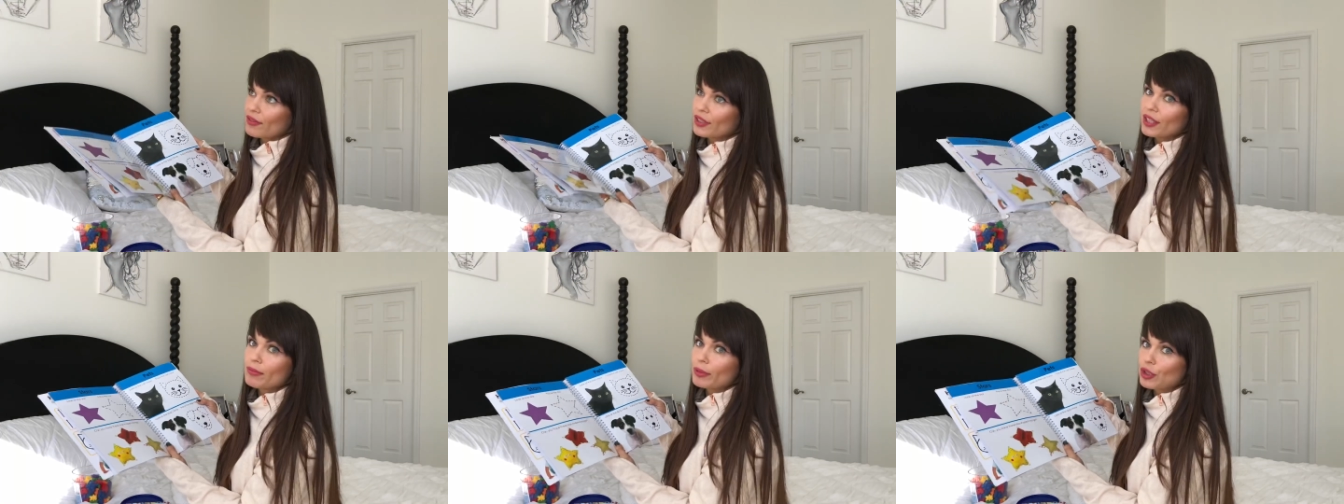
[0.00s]

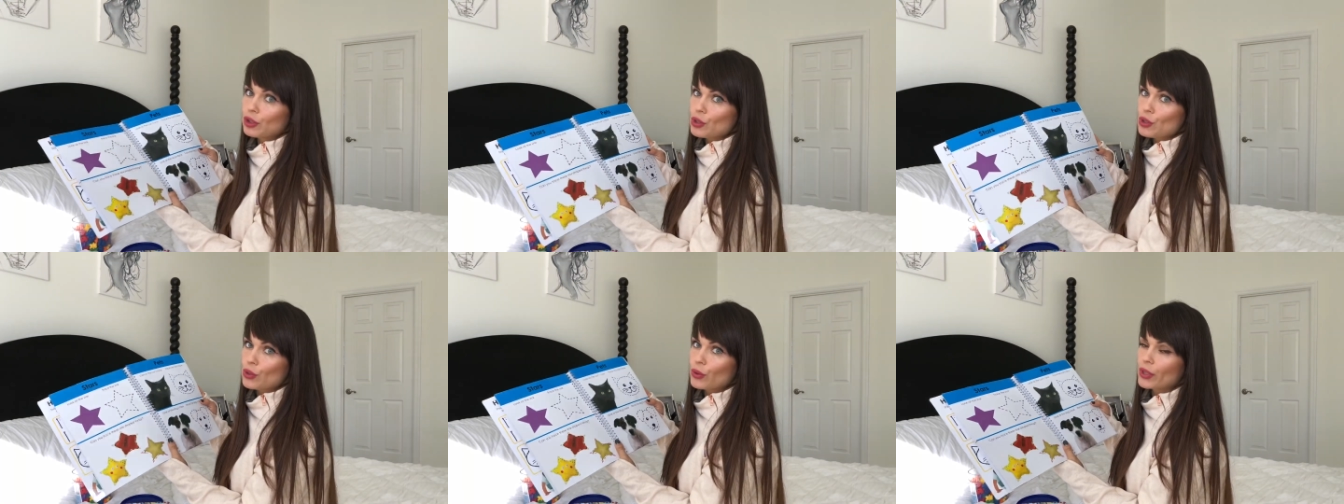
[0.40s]
even in
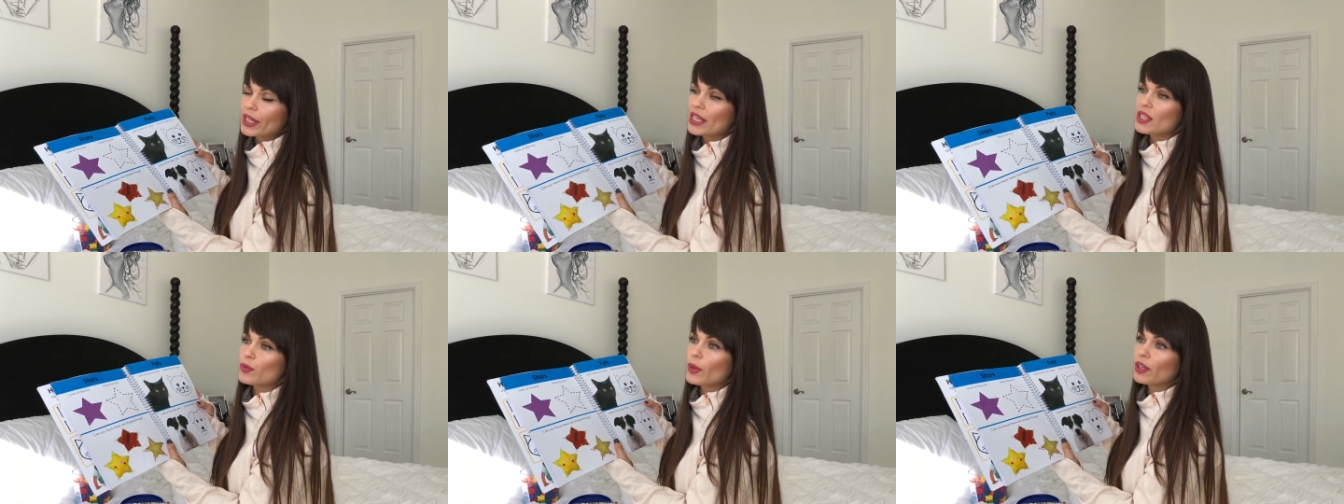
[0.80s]

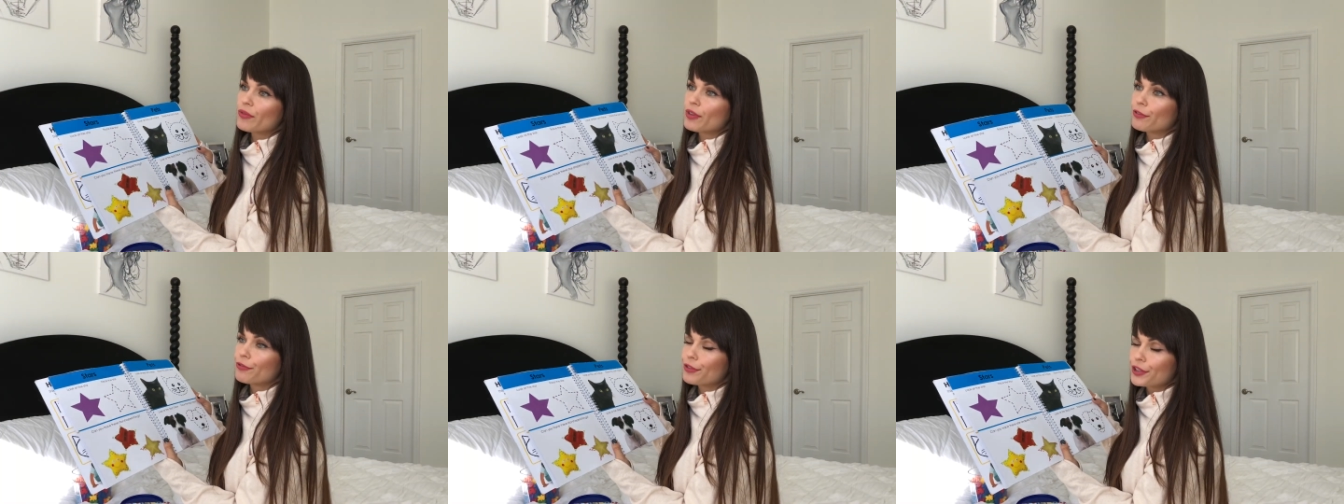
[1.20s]
Montessori is one
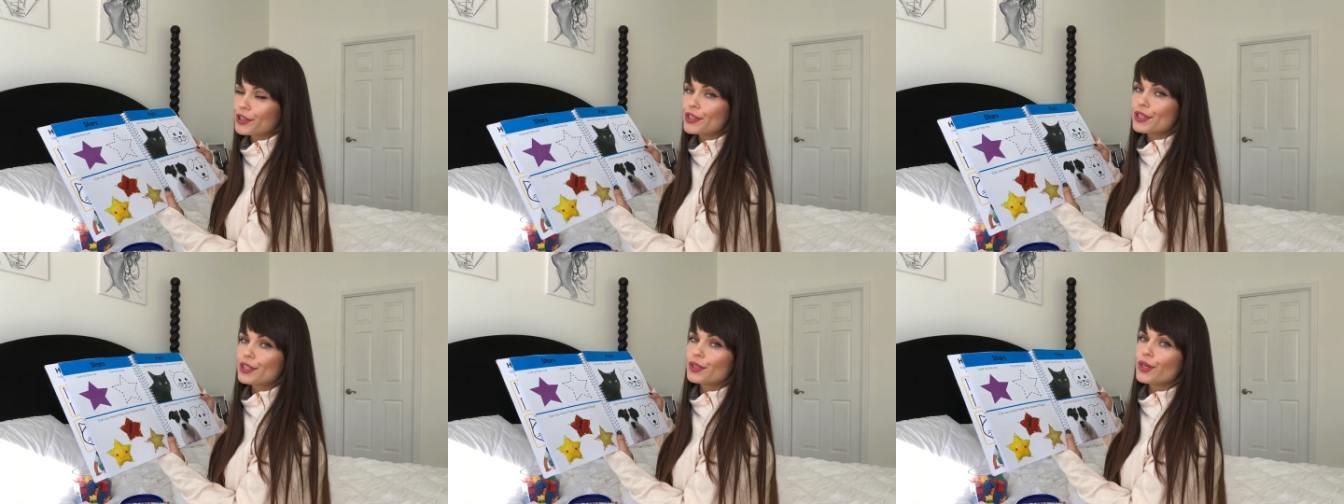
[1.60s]
of the
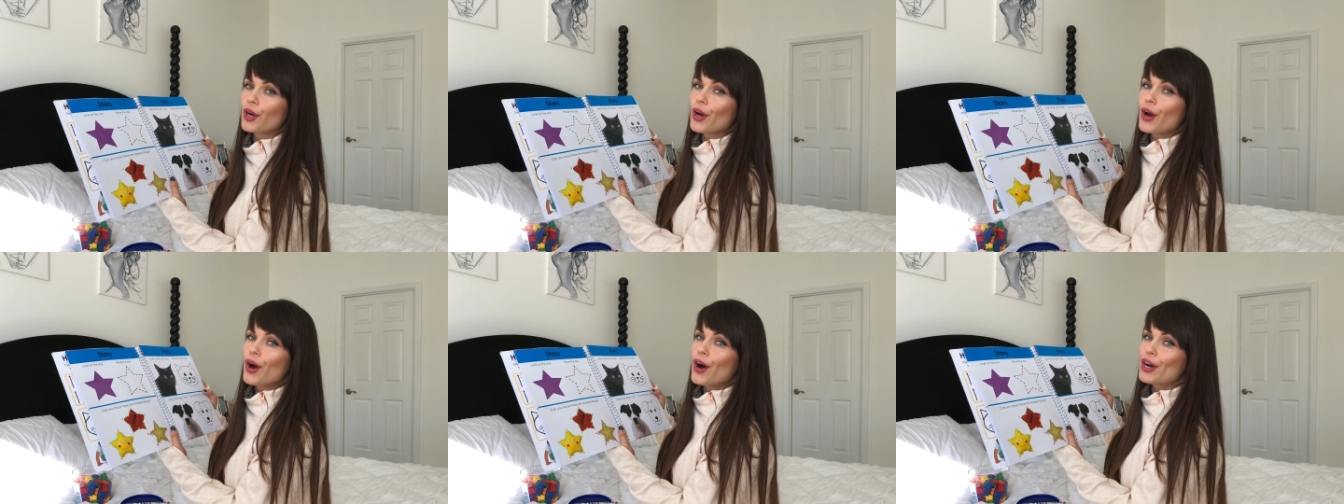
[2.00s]
first
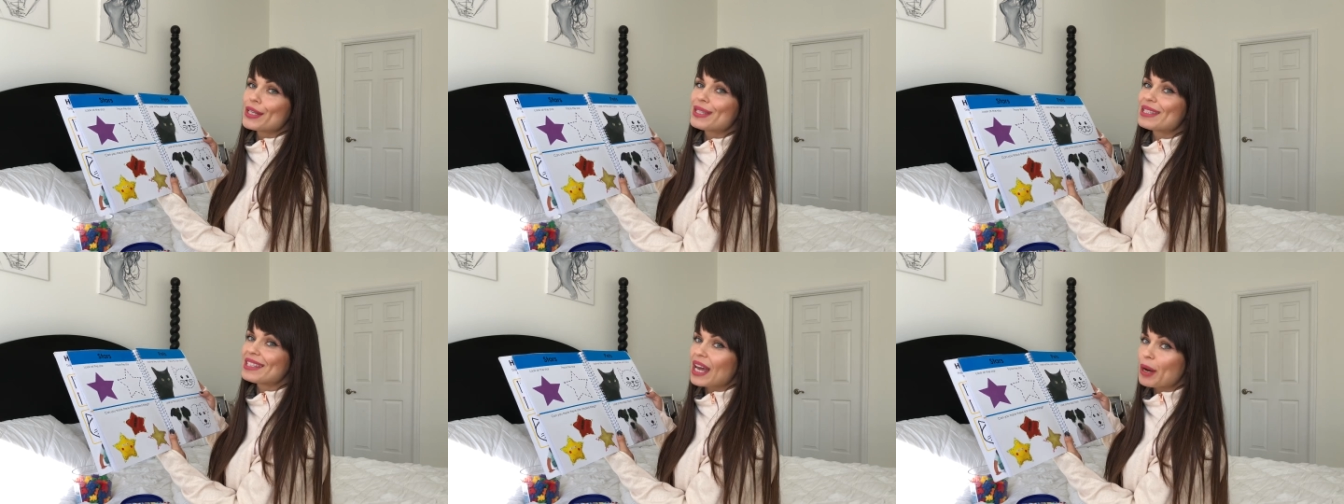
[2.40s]

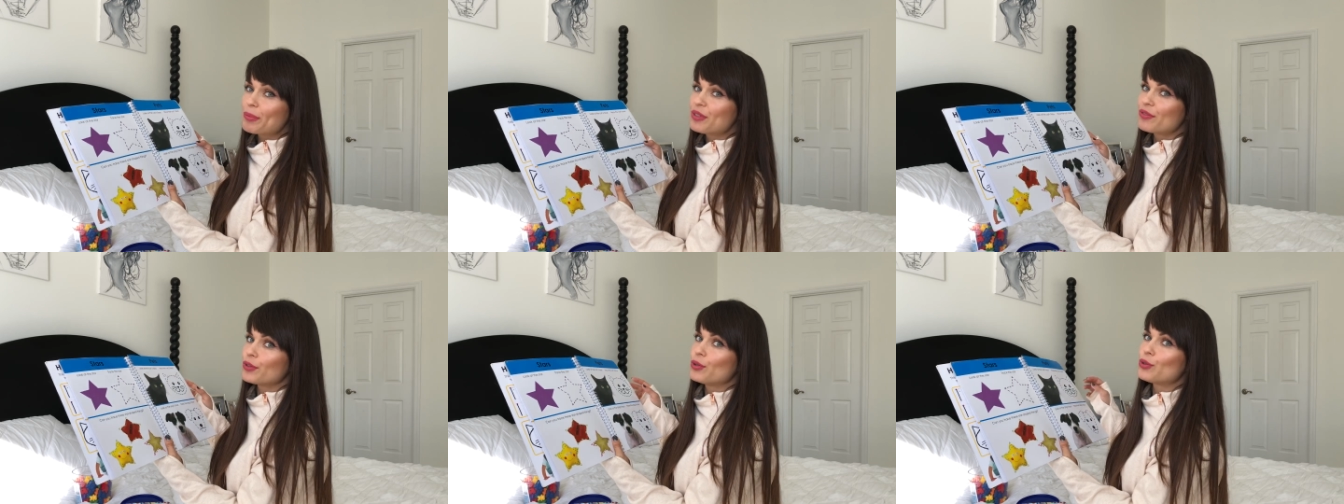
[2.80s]

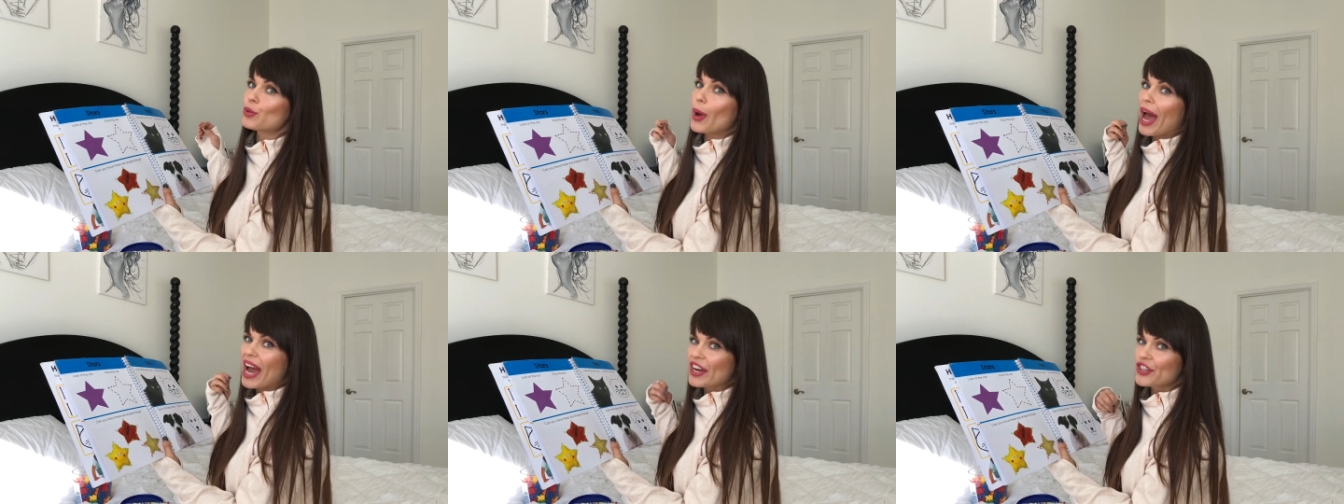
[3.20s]
steps for you
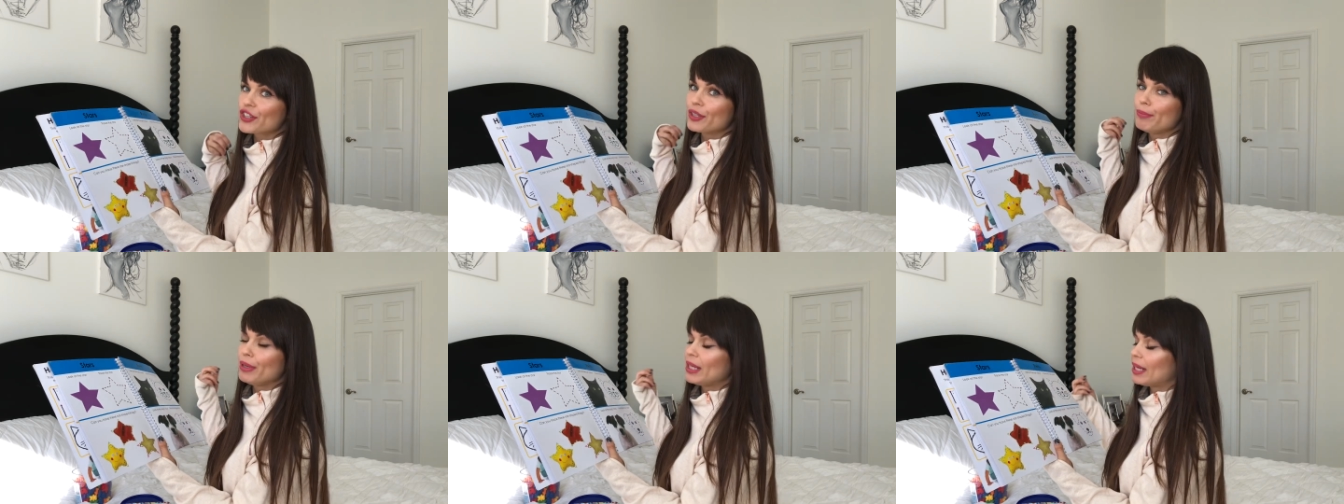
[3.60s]
to
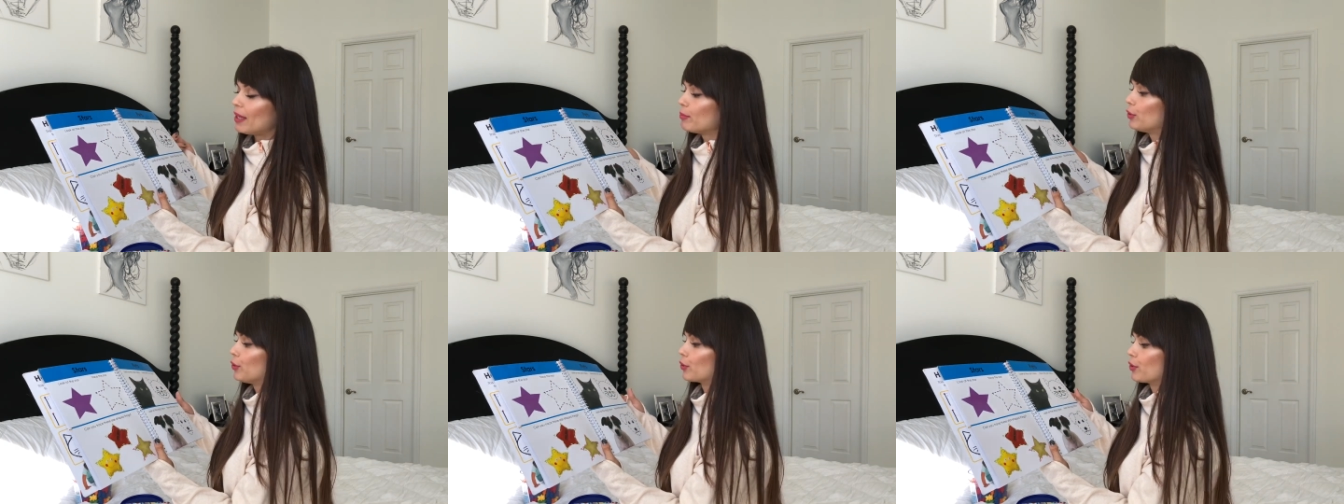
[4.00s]
actually being
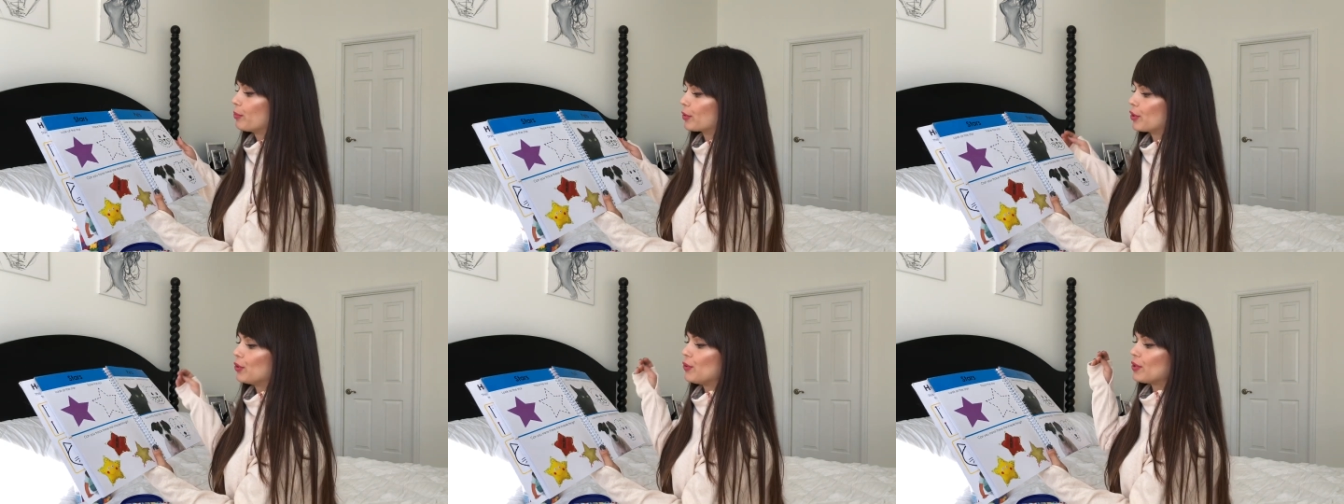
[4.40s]
able to
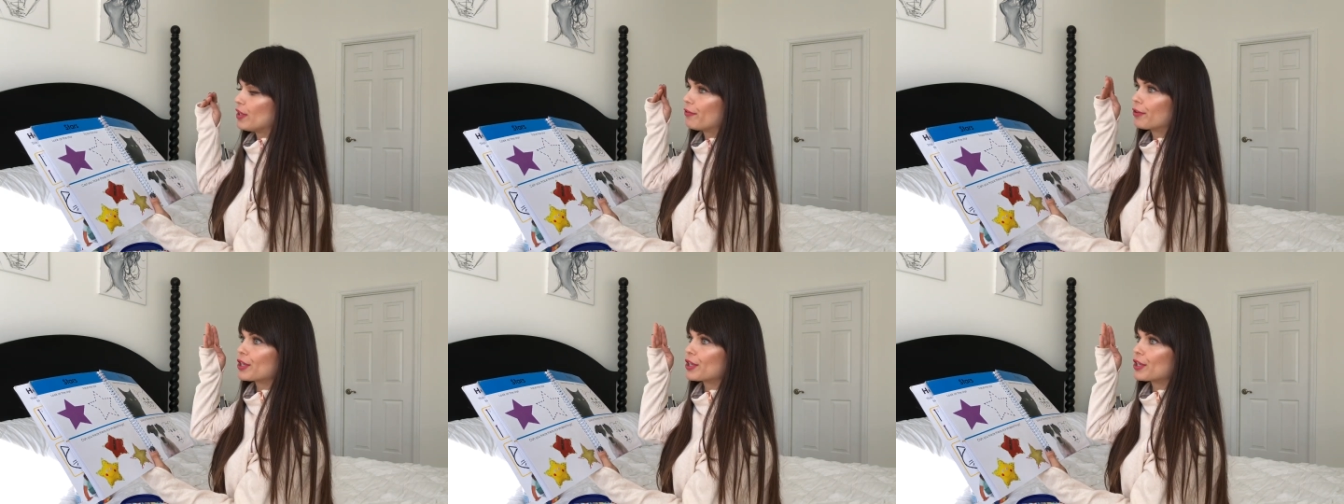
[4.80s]
reproduce it.